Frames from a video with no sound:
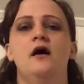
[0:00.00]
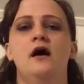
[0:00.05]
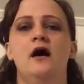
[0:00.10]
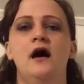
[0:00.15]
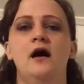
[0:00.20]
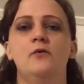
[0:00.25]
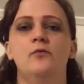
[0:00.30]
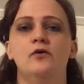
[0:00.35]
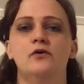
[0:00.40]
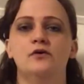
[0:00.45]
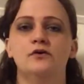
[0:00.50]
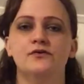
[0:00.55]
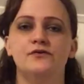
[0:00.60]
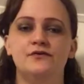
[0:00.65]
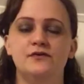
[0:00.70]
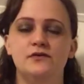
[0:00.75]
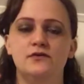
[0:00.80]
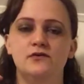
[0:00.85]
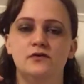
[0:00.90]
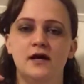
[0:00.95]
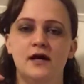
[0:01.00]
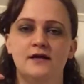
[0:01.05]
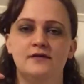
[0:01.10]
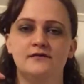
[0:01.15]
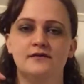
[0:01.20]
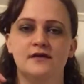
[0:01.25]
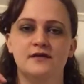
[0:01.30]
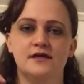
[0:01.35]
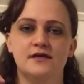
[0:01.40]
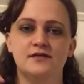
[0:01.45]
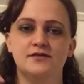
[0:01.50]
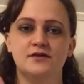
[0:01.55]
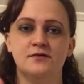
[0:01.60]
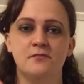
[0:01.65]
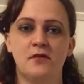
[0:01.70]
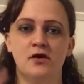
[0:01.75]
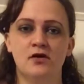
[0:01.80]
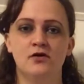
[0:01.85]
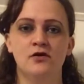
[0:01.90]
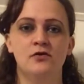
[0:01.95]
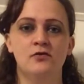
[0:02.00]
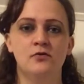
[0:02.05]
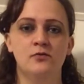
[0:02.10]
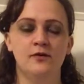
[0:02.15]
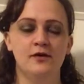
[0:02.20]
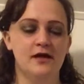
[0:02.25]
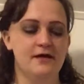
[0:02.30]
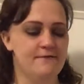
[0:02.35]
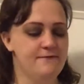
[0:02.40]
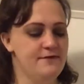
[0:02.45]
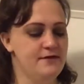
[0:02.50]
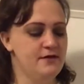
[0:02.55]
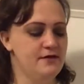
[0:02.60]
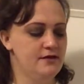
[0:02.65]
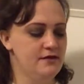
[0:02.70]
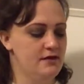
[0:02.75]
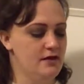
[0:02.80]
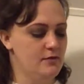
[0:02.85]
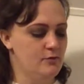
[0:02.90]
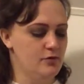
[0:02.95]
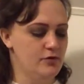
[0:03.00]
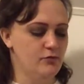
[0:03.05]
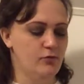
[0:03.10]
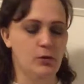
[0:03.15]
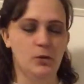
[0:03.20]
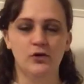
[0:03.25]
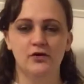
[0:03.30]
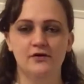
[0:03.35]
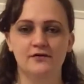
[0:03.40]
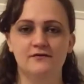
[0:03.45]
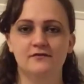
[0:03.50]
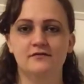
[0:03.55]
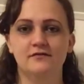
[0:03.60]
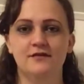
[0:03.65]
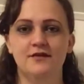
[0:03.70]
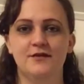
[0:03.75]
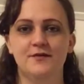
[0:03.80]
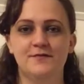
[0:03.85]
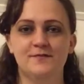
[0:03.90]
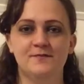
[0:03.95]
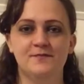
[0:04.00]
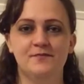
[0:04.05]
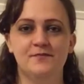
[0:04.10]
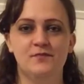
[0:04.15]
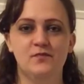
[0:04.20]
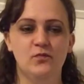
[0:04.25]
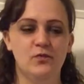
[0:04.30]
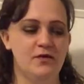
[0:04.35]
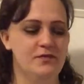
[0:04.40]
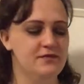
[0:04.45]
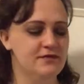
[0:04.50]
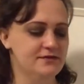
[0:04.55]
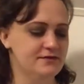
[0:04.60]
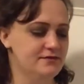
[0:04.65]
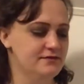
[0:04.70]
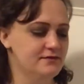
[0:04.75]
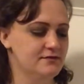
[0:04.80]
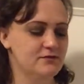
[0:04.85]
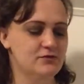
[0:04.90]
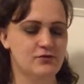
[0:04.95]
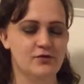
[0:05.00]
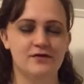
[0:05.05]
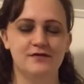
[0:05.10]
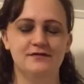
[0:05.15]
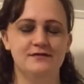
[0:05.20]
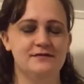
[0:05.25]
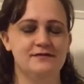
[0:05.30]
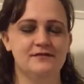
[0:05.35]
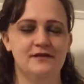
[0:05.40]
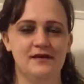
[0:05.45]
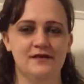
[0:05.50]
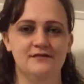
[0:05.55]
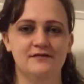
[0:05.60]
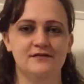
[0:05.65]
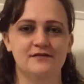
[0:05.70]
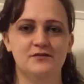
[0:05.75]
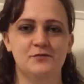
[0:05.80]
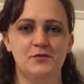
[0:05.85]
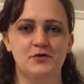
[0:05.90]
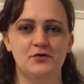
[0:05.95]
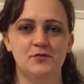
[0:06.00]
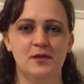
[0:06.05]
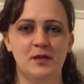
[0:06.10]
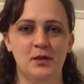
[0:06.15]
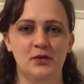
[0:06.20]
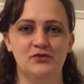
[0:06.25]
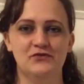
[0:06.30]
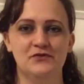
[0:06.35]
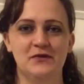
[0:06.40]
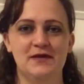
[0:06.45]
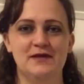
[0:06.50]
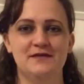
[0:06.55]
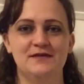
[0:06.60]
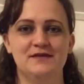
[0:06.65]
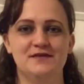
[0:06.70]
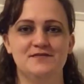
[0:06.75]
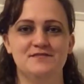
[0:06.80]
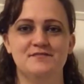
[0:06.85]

I will see you guys again tomorrow when I feed it, and we will look and see what this crazy science experiment looks like.